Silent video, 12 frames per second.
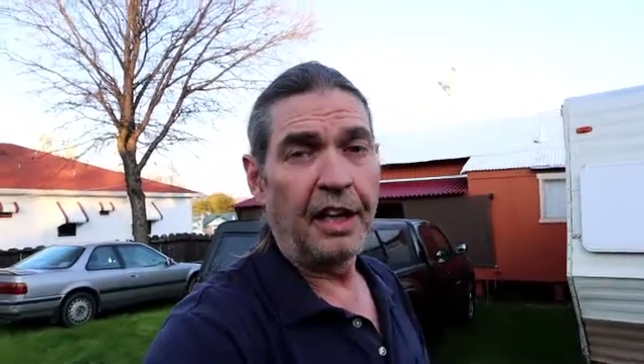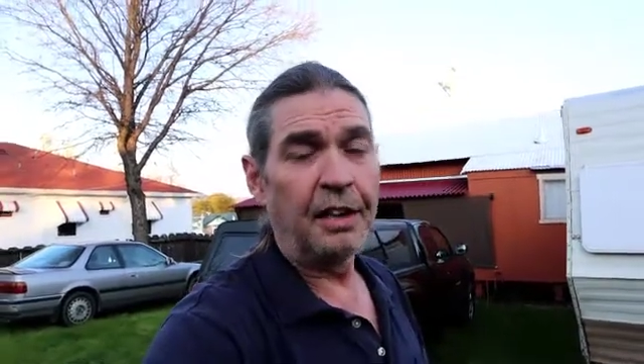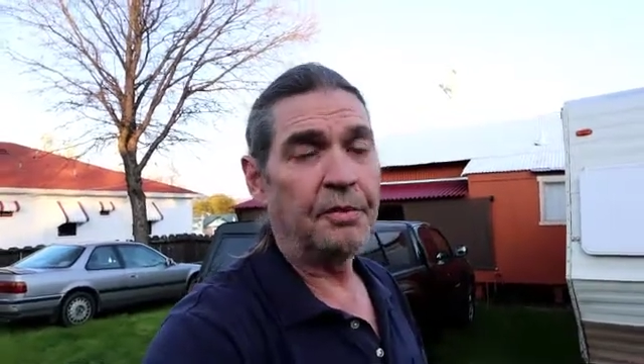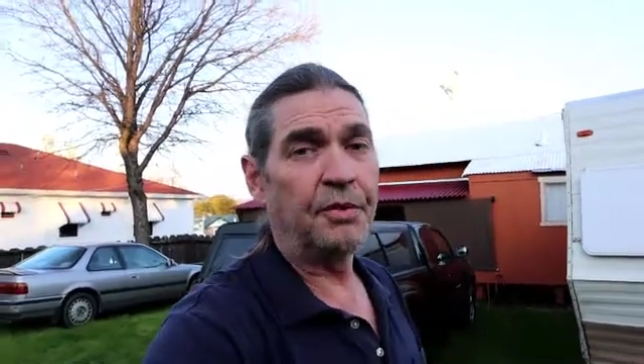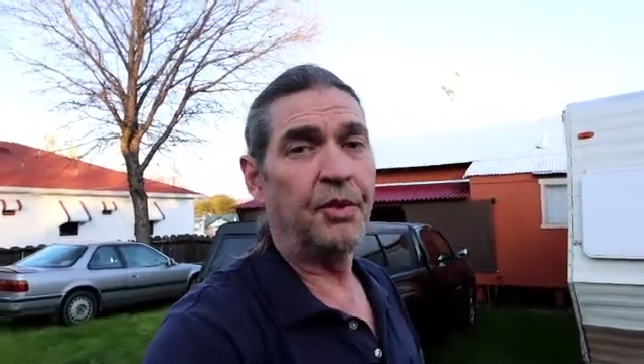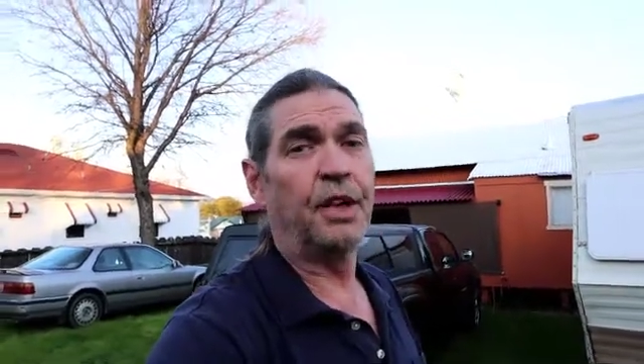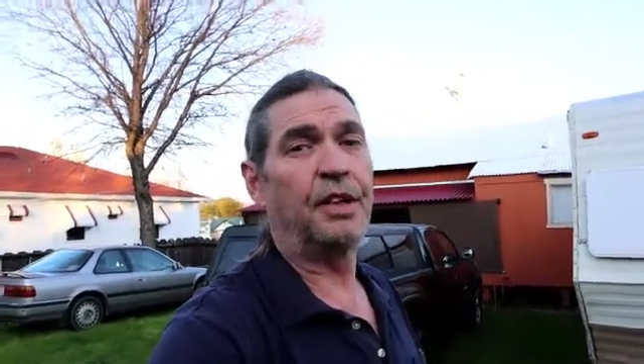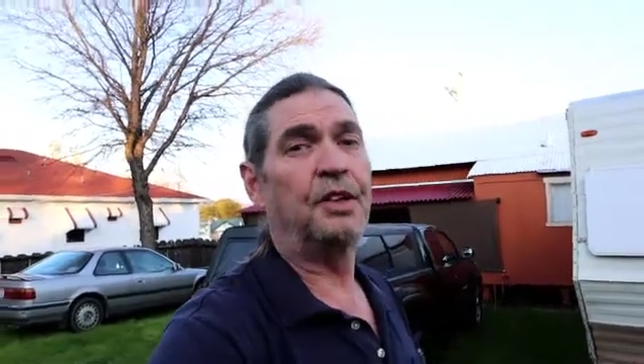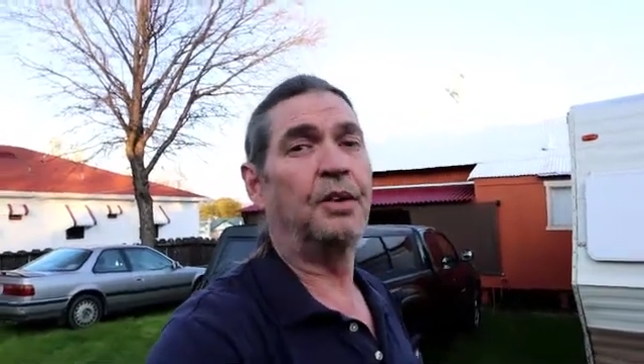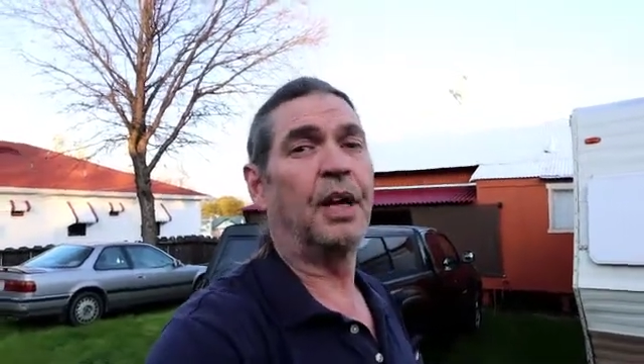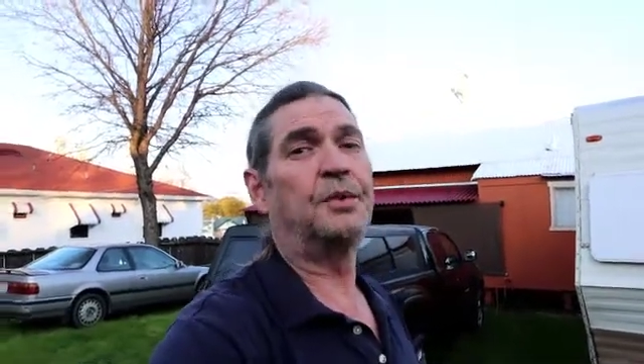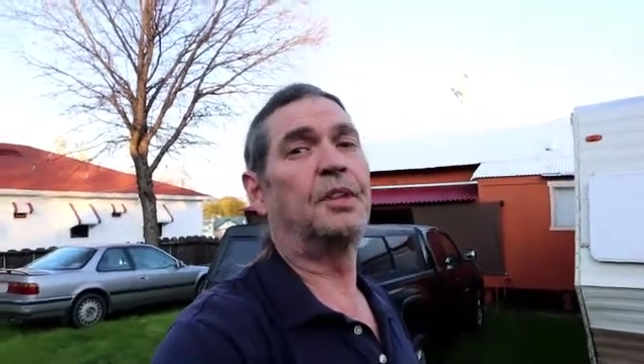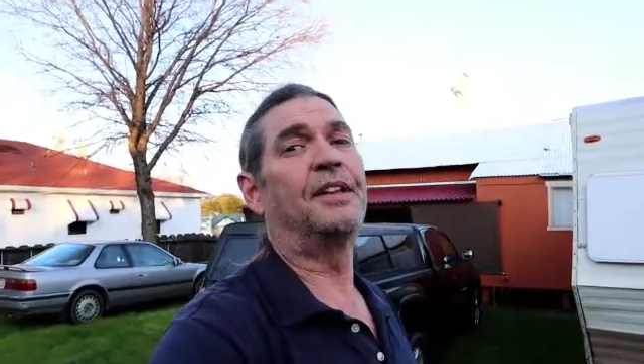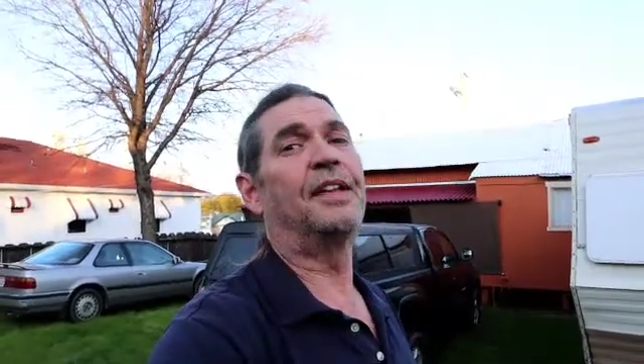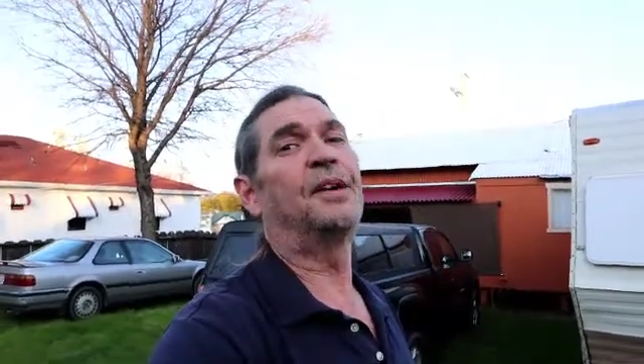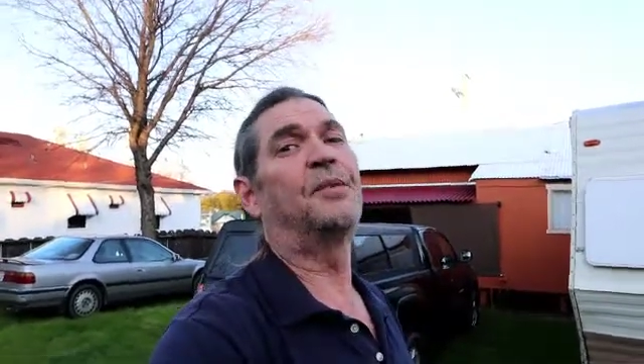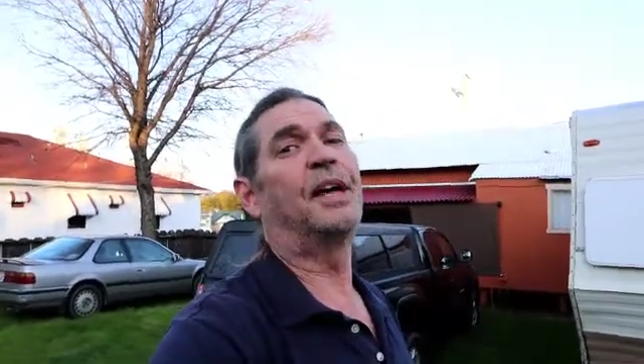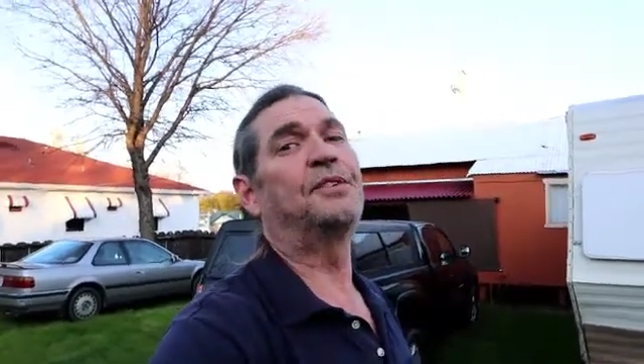And before I knew it, I was on
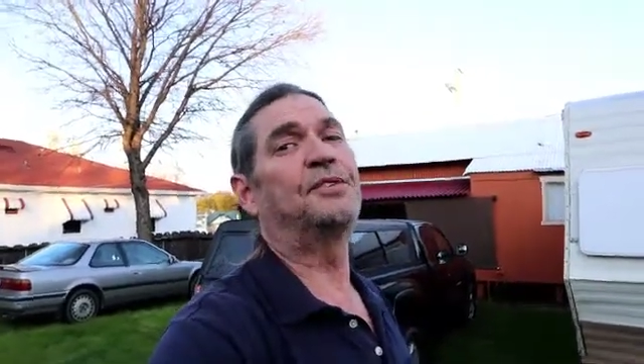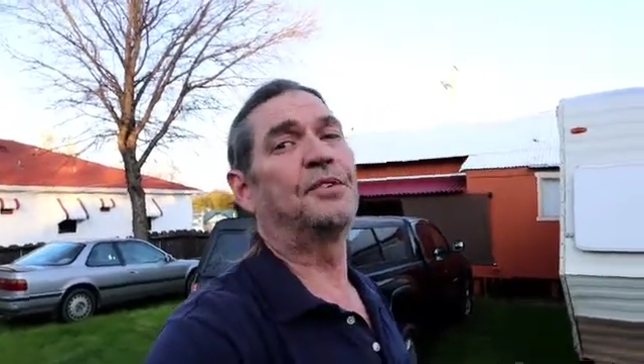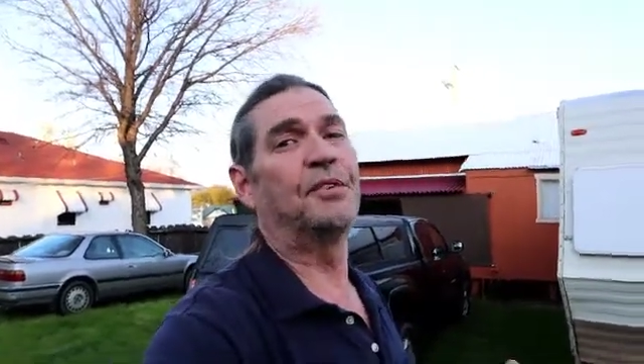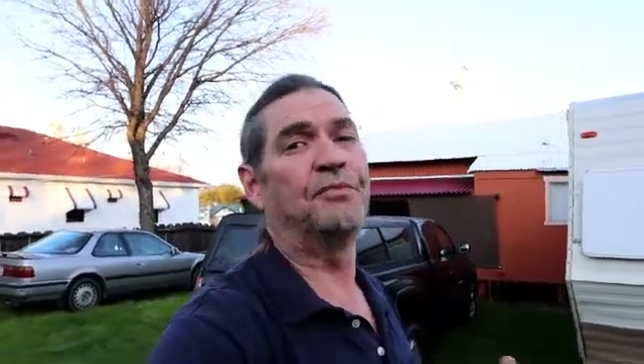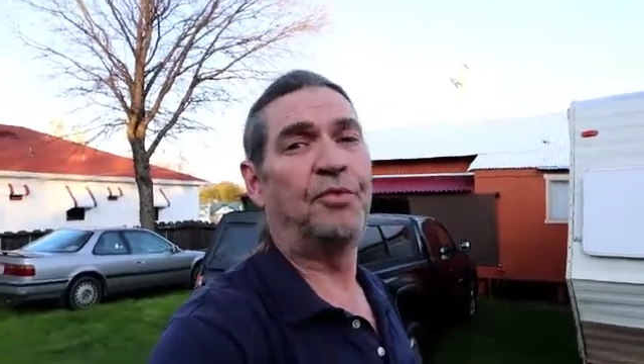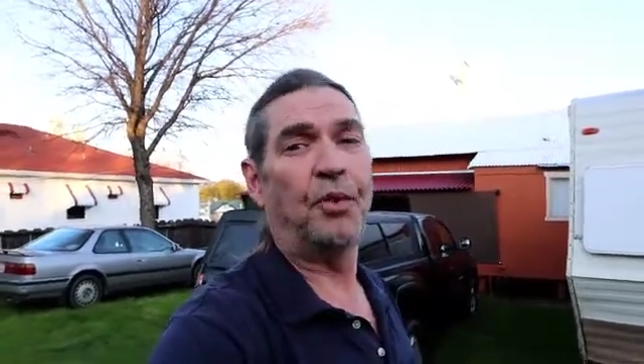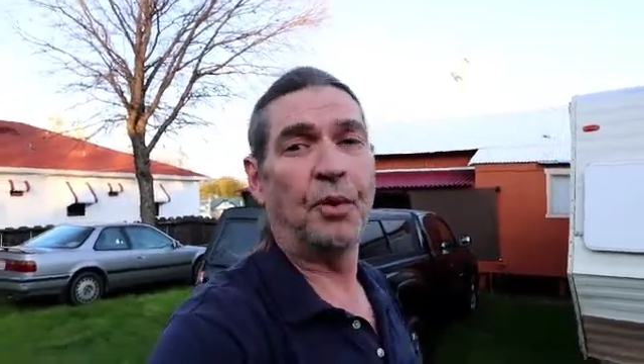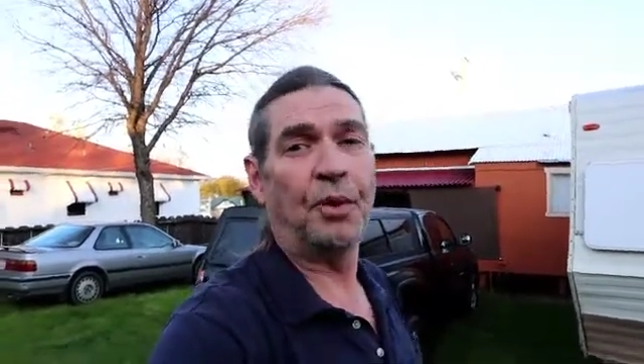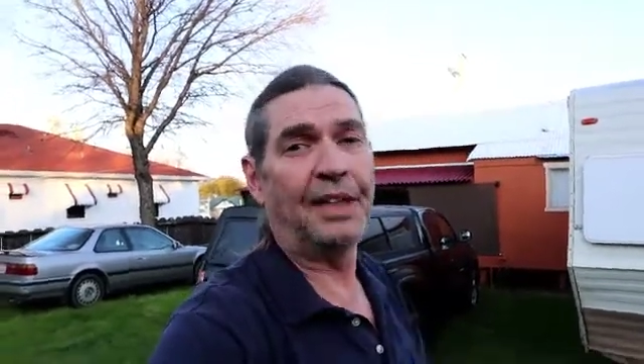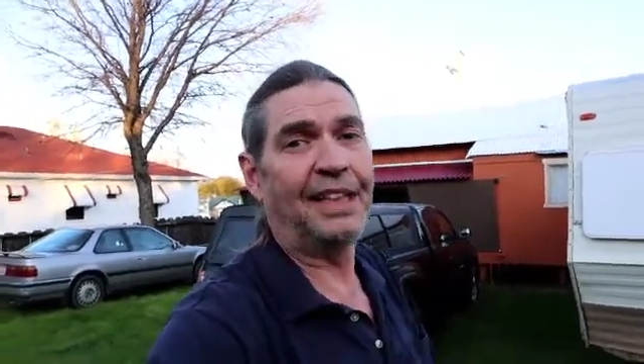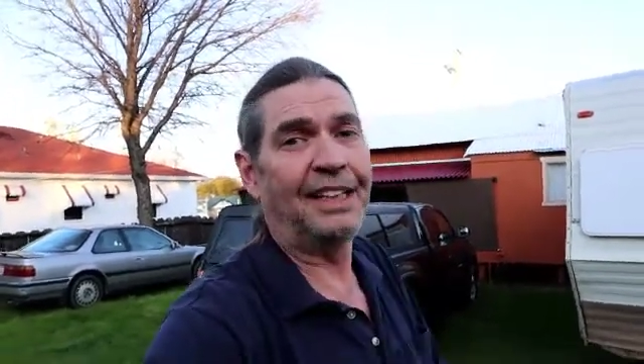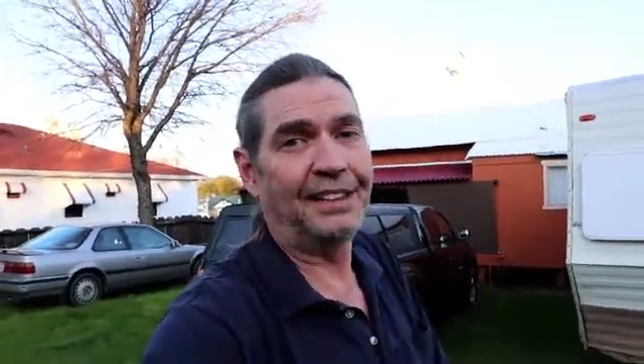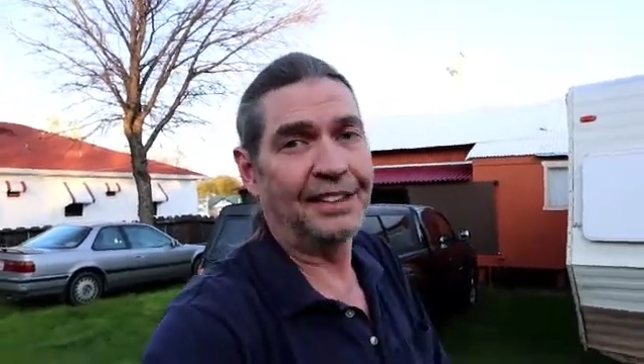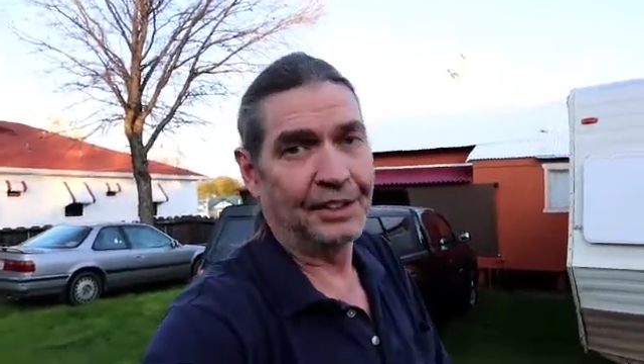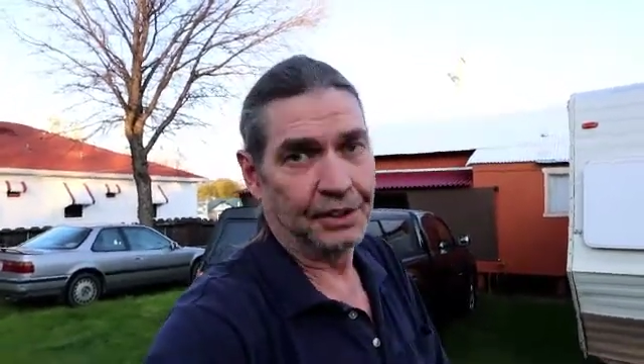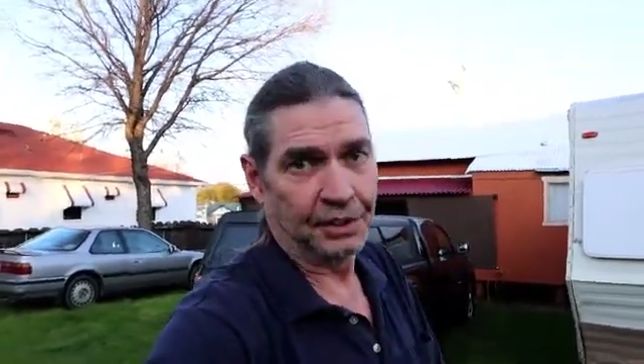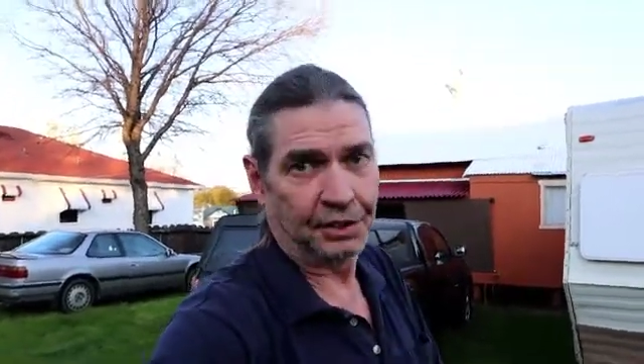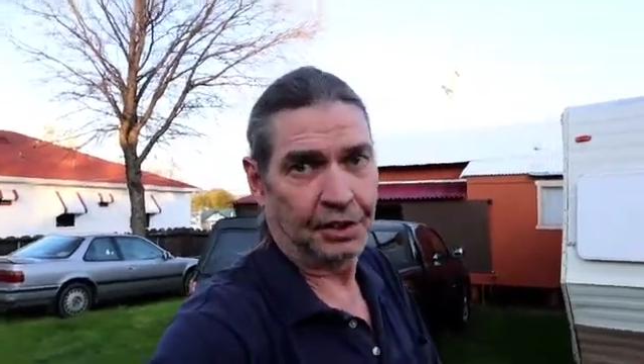that ranch for four
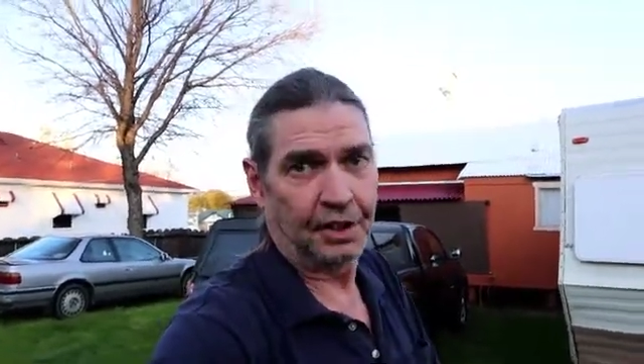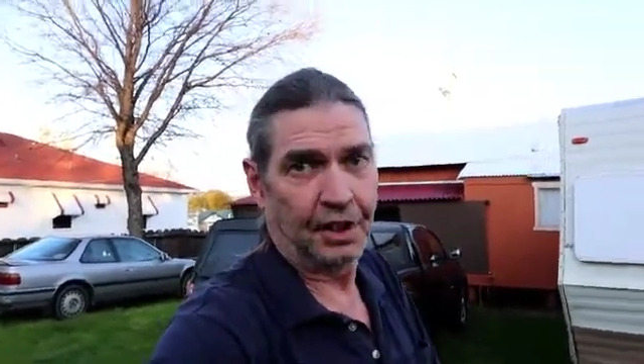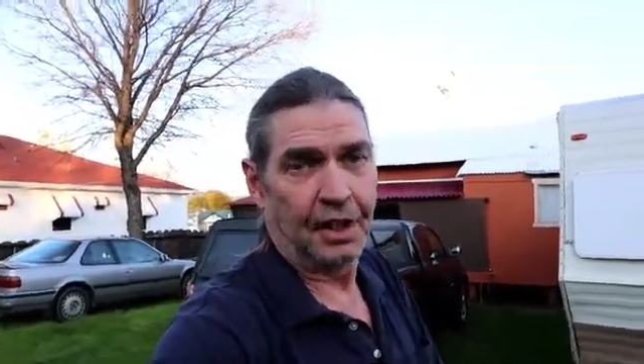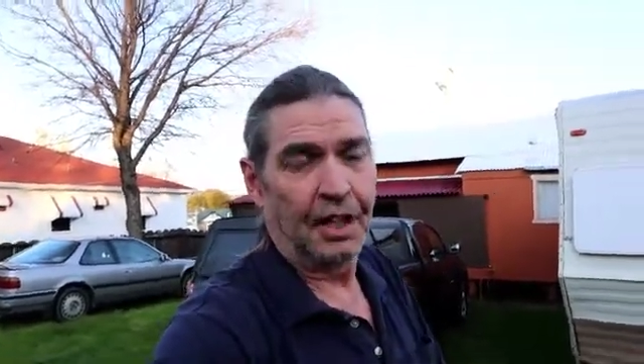years.